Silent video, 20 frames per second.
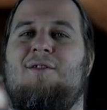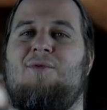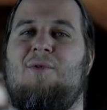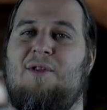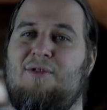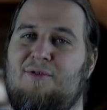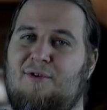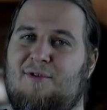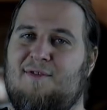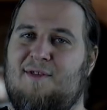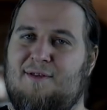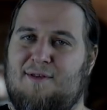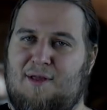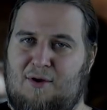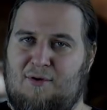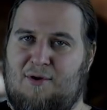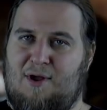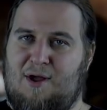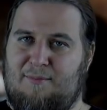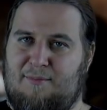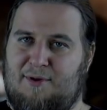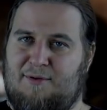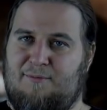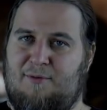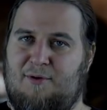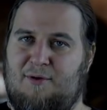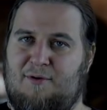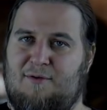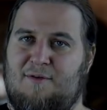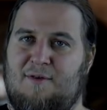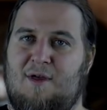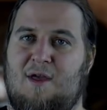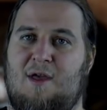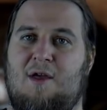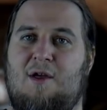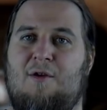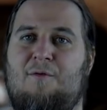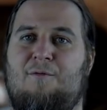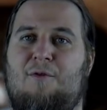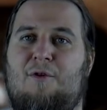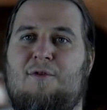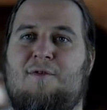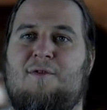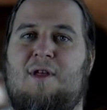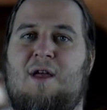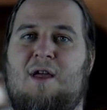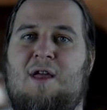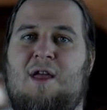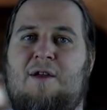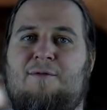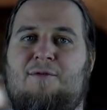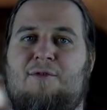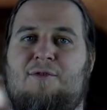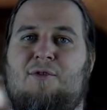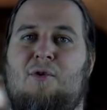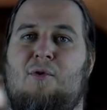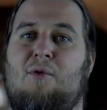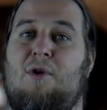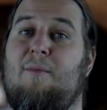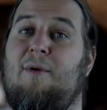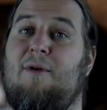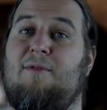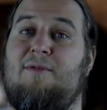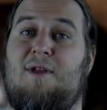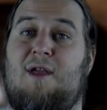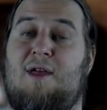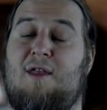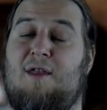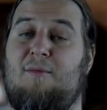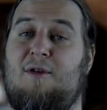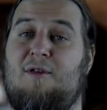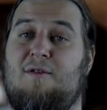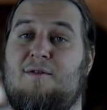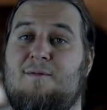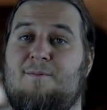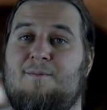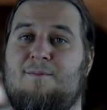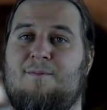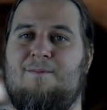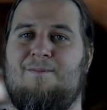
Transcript: To understand how combat works, first I have to talk about the enemies.